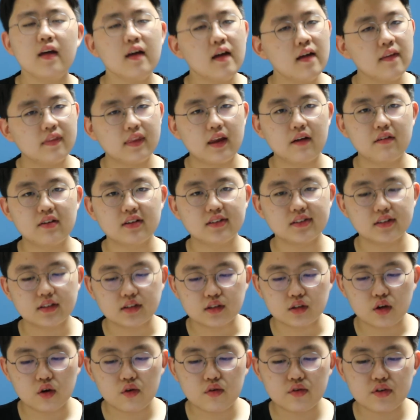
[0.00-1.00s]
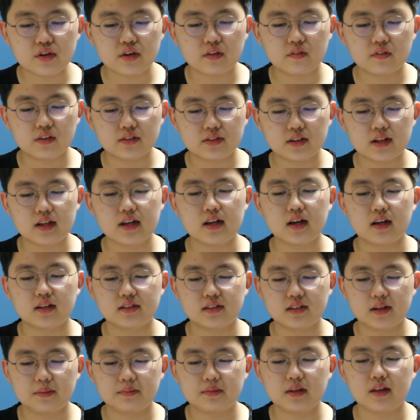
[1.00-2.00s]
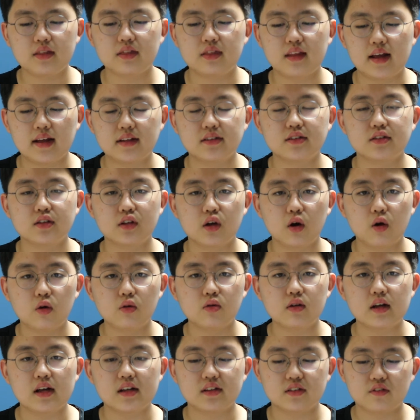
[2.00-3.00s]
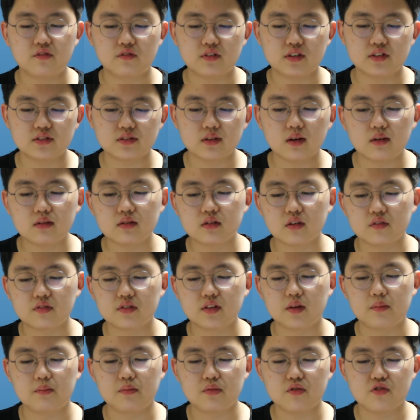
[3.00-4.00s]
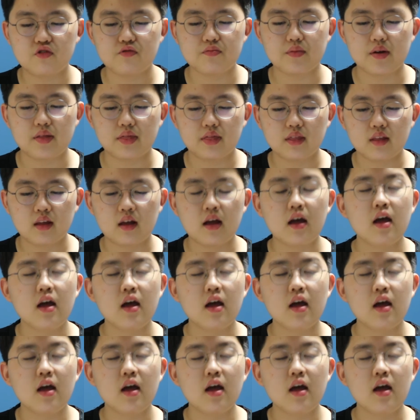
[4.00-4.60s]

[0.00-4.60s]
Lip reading: There is no universally accepted death toll as a result of the movement.